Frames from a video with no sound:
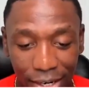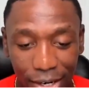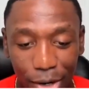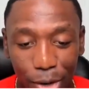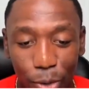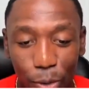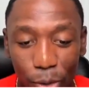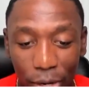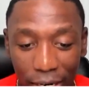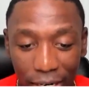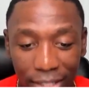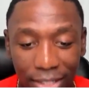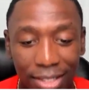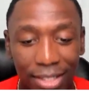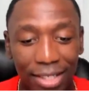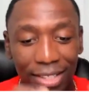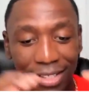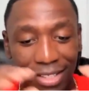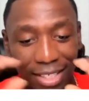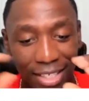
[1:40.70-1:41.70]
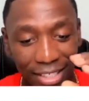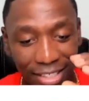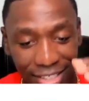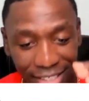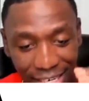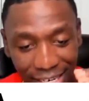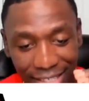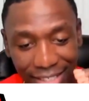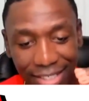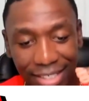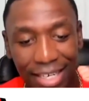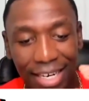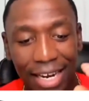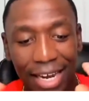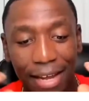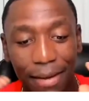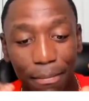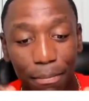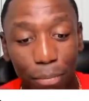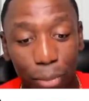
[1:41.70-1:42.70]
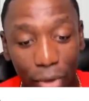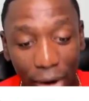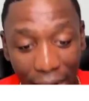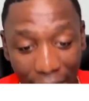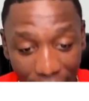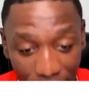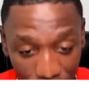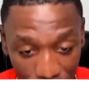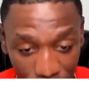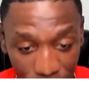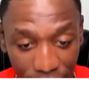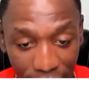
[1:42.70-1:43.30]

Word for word: was suggested and browse for